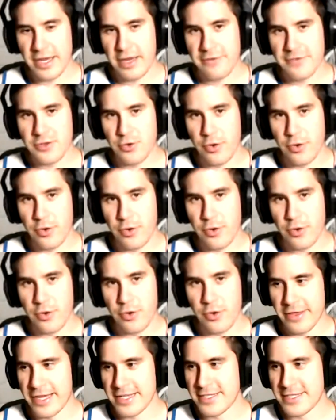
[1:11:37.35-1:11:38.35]
Twitter.
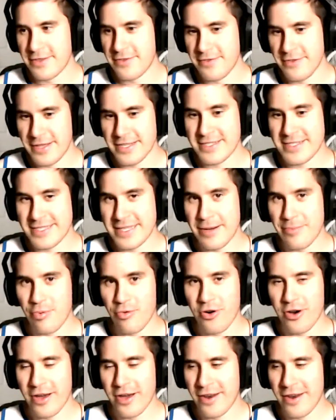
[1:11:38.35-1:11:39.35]
That's step
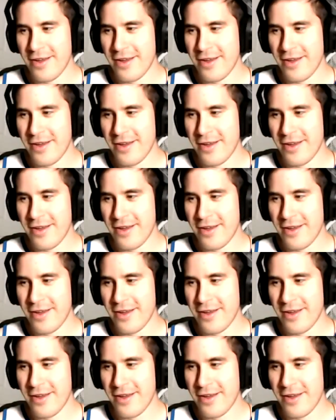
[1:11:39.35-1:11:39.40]
one.